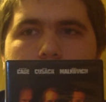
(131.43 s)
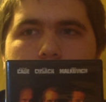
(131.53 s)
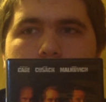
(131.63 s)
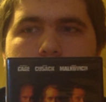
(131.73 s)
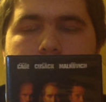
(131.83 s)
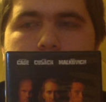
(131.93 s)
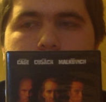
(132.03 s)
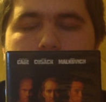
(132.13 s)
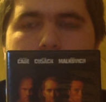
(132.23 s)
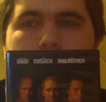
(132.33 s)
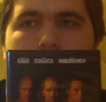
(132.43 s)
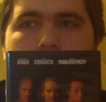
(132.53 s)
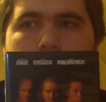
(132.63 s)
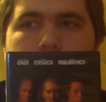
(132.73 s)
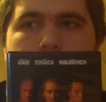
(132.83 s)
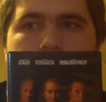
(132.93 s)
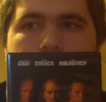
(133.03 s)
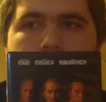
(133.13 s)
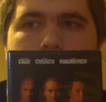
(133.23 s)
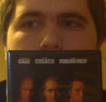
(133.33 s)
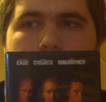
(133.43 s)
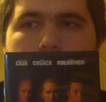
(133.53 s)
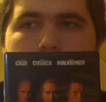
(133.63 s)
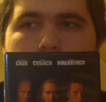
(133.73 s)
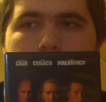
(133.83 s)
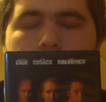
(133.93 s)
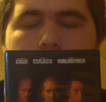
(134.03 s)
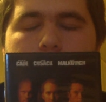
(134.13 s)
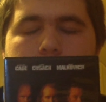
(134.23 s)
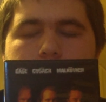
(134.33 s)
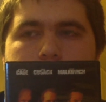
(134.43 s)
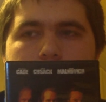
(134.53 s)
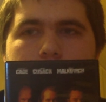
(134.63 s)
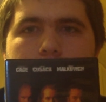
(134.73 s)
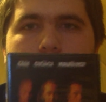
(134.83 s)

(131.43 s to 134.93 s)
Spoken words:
that, yeah, like I said.